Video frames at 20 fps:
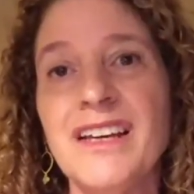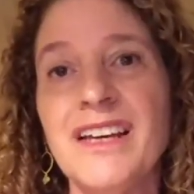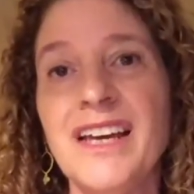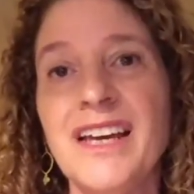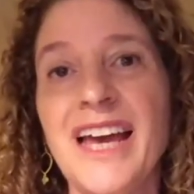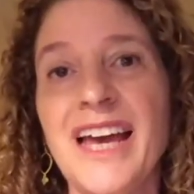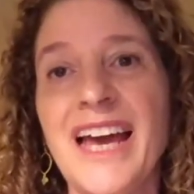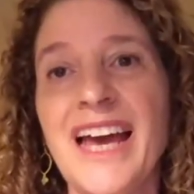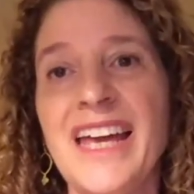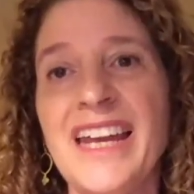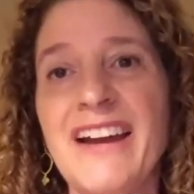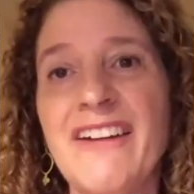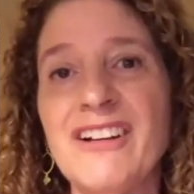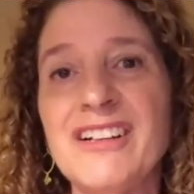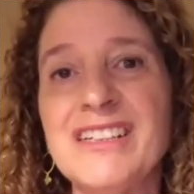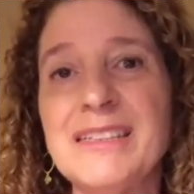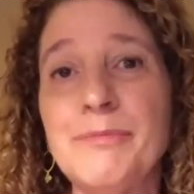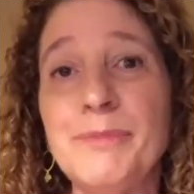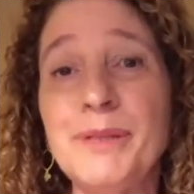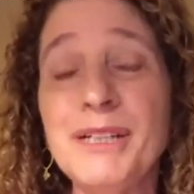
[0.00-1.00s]
And our
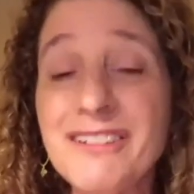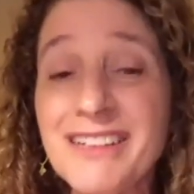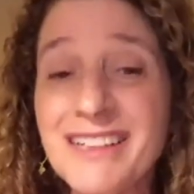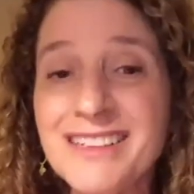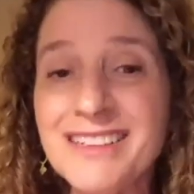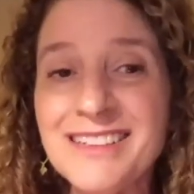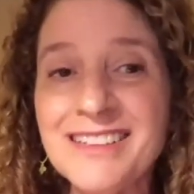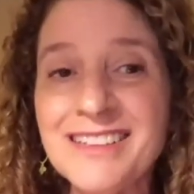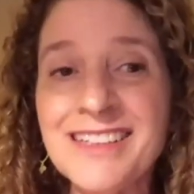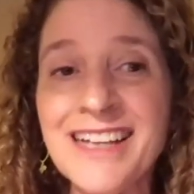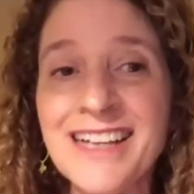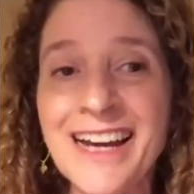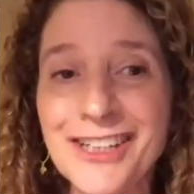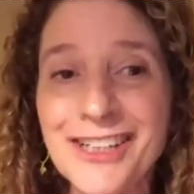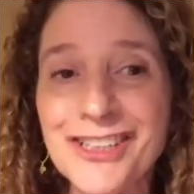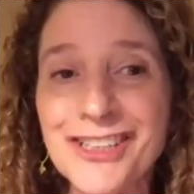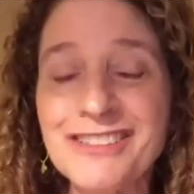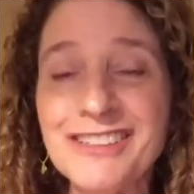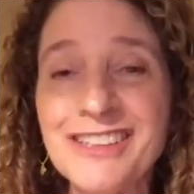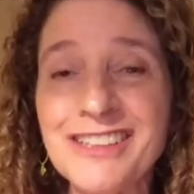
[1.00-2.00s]
experiences
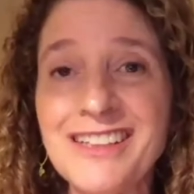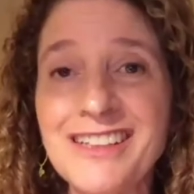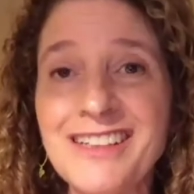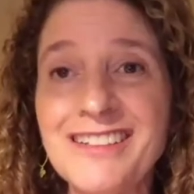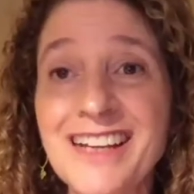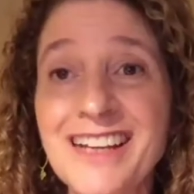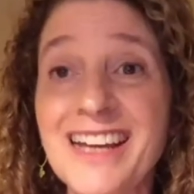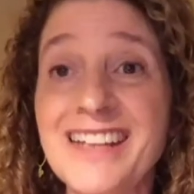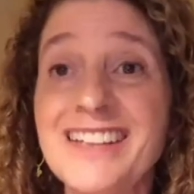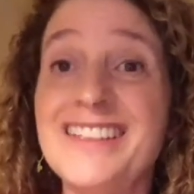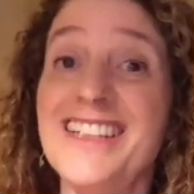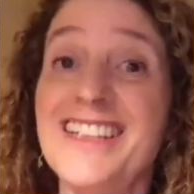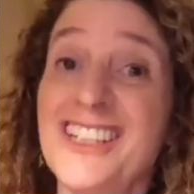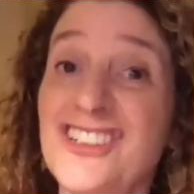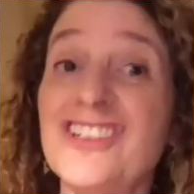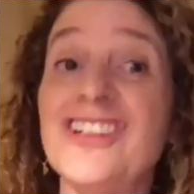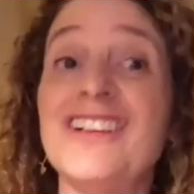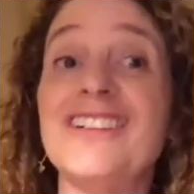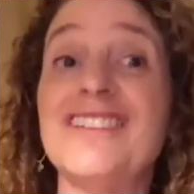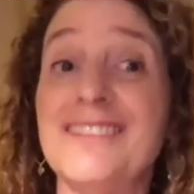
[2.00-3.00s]
actually can teach
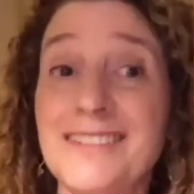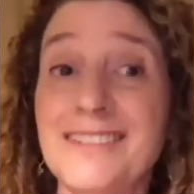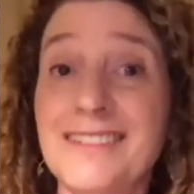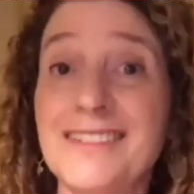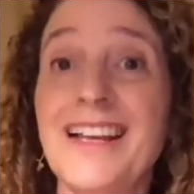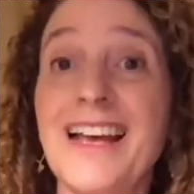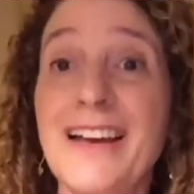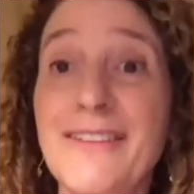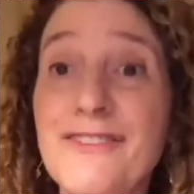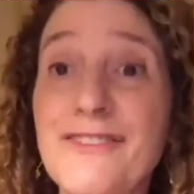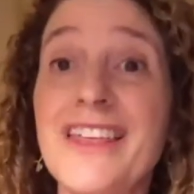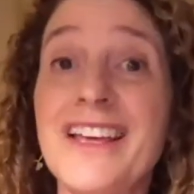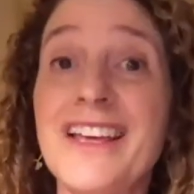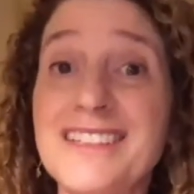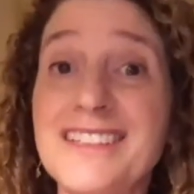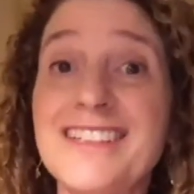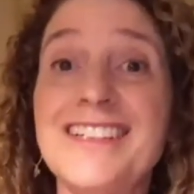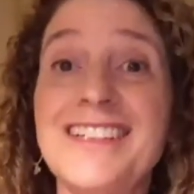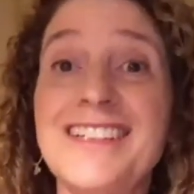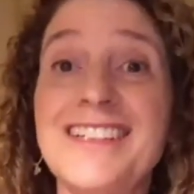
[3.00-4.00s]
us, have things
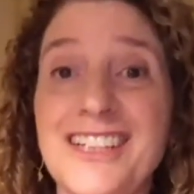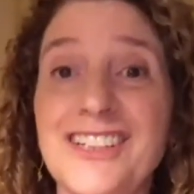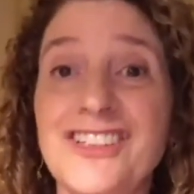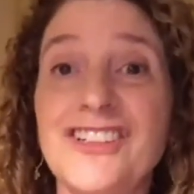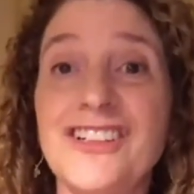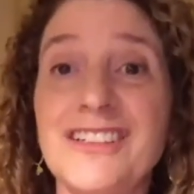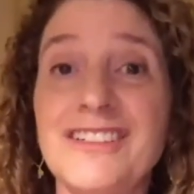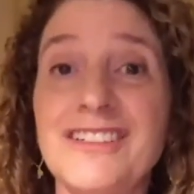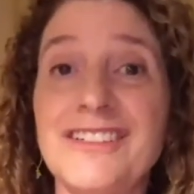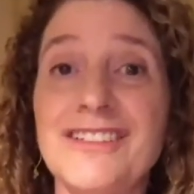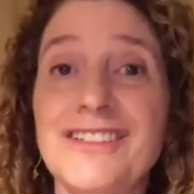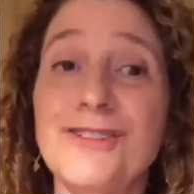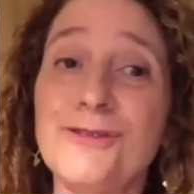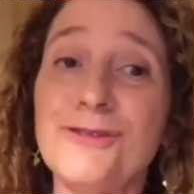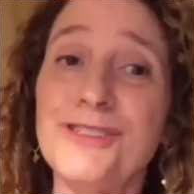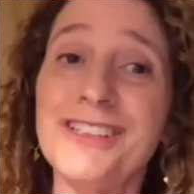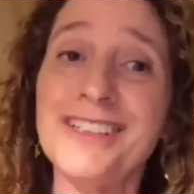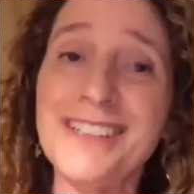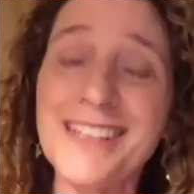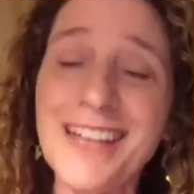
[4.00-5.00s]
to teach us. So
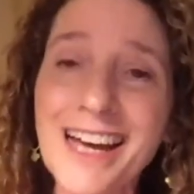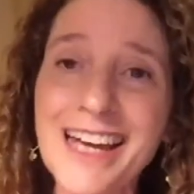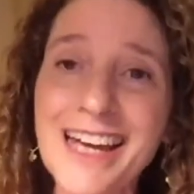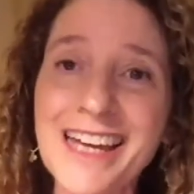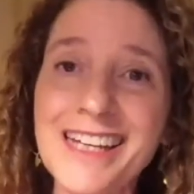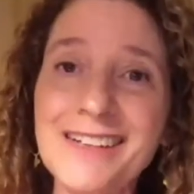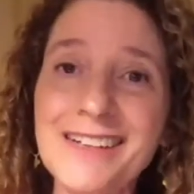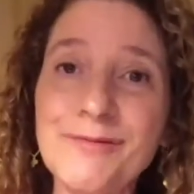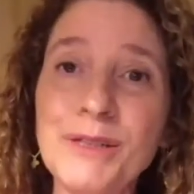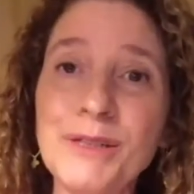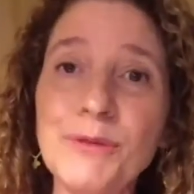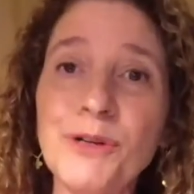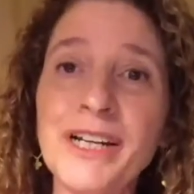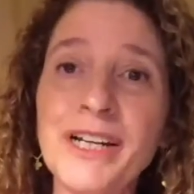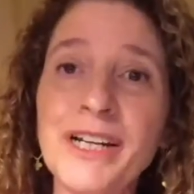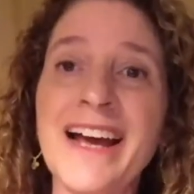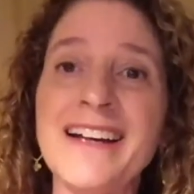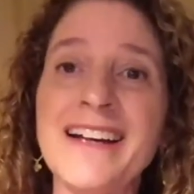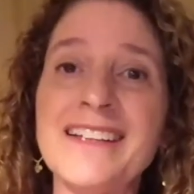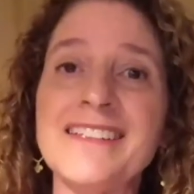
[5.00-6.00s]
tonight, we want
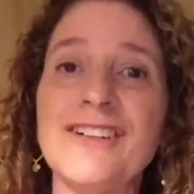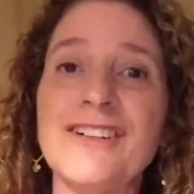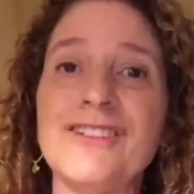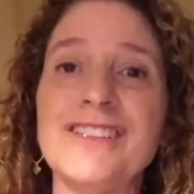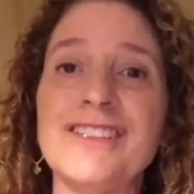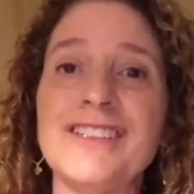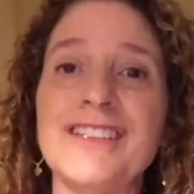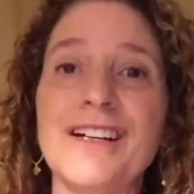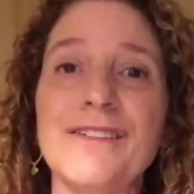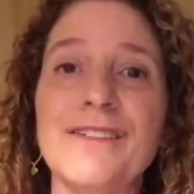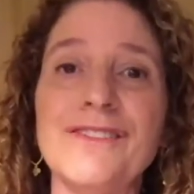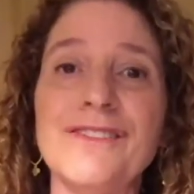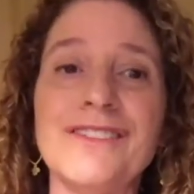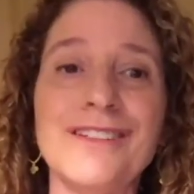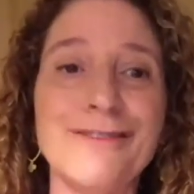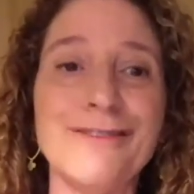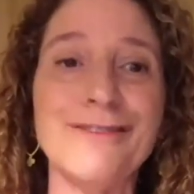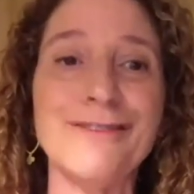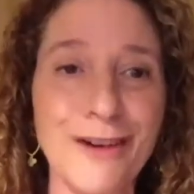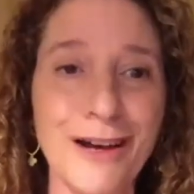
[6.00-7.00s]
to ask ourselves
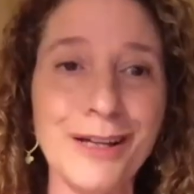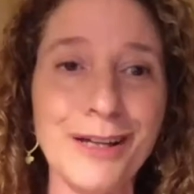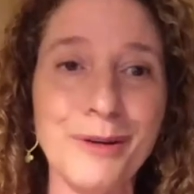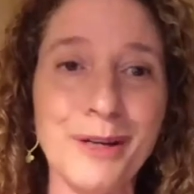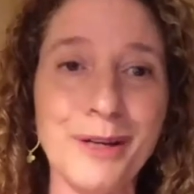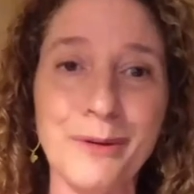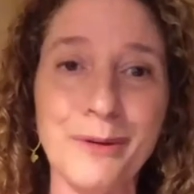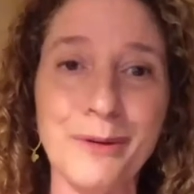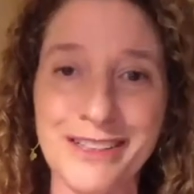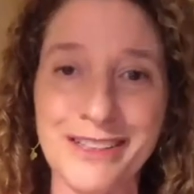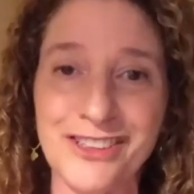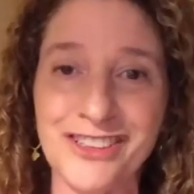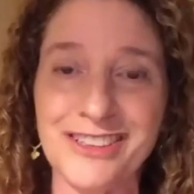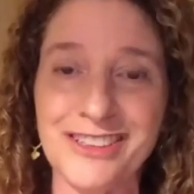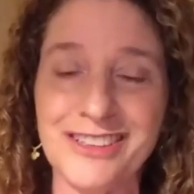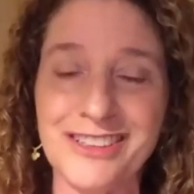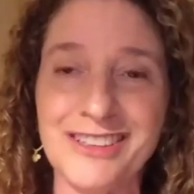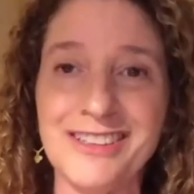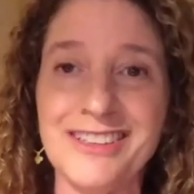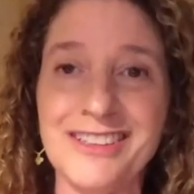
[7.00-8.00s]
the following
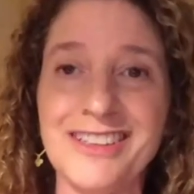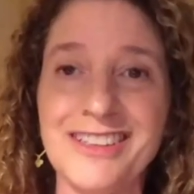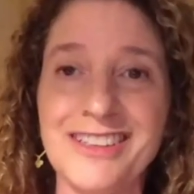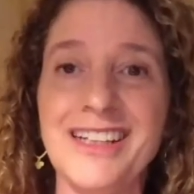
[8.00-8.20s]
questions.